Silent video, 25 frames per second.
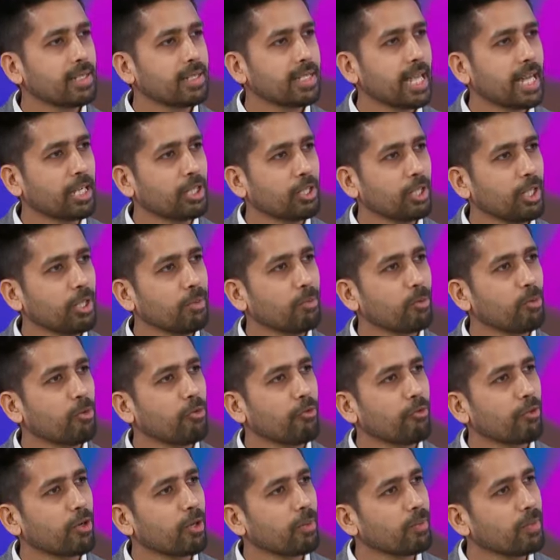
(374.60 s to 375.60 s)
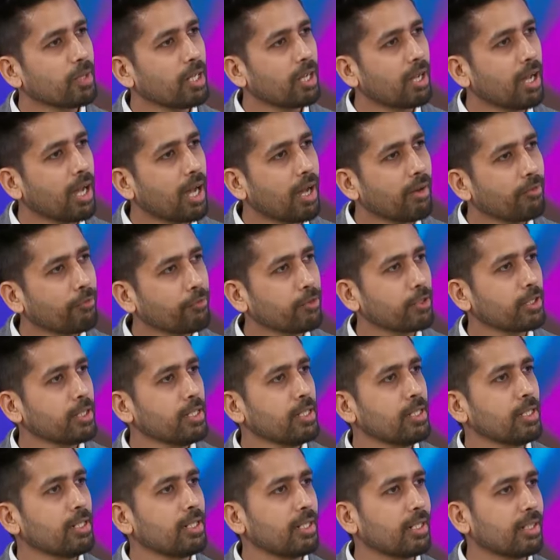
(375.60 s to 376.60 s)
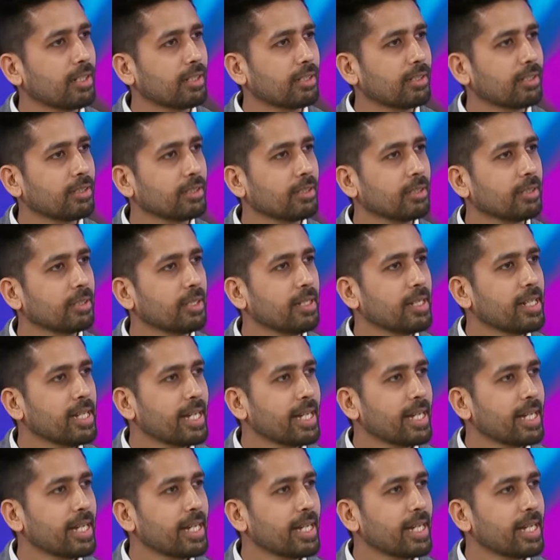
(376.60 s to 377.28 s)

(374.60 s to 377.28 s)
is actually moved from the upfront uh,